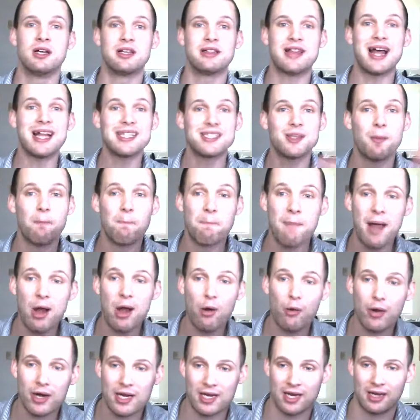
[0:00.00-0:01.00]
That's
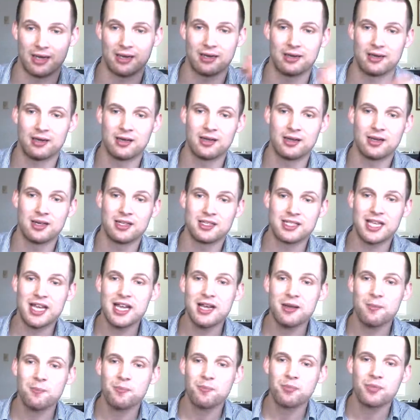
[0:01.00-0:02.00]
American.
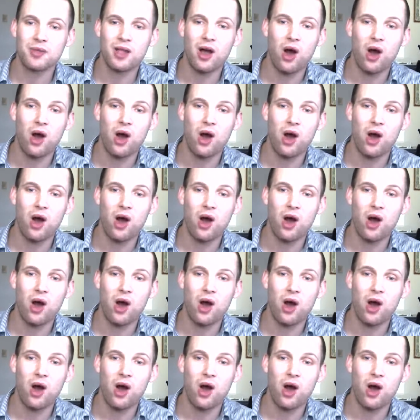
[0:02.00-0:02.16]
See,